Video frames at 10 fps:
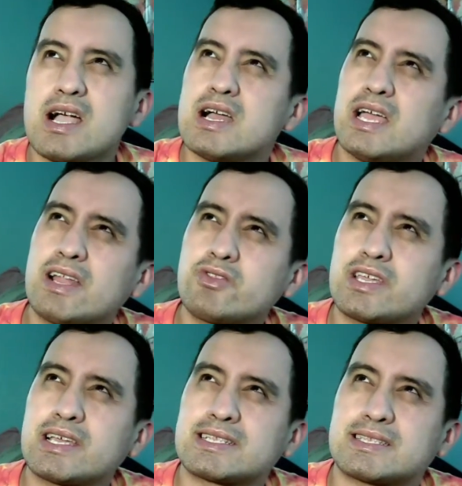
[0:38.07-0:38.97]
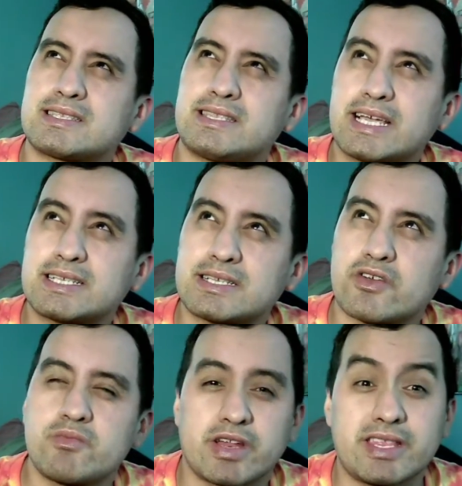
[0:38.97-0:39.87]
don't think it's necessary,
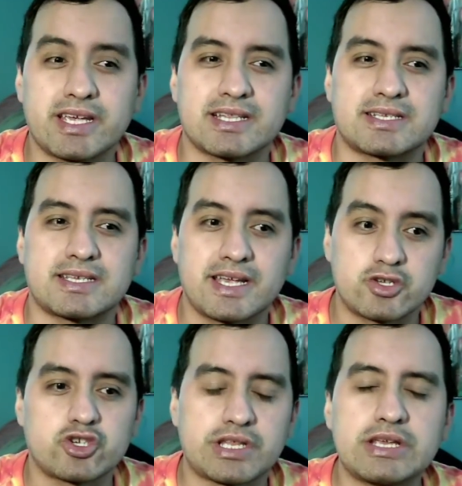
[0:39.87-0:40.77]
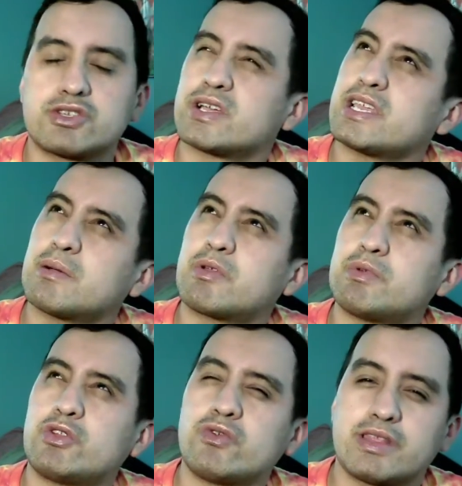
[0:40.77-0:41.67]
but I think it's interesting, so I think I'm going to be
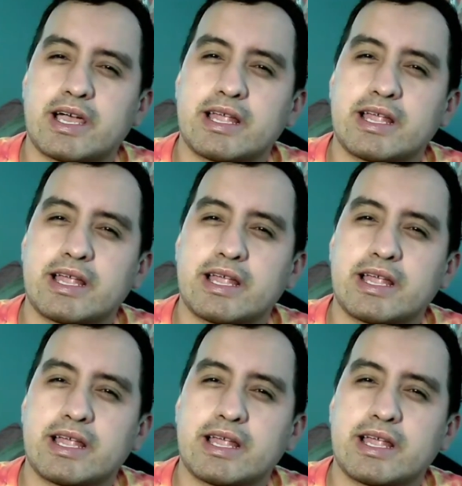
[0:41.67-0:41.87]
doing that.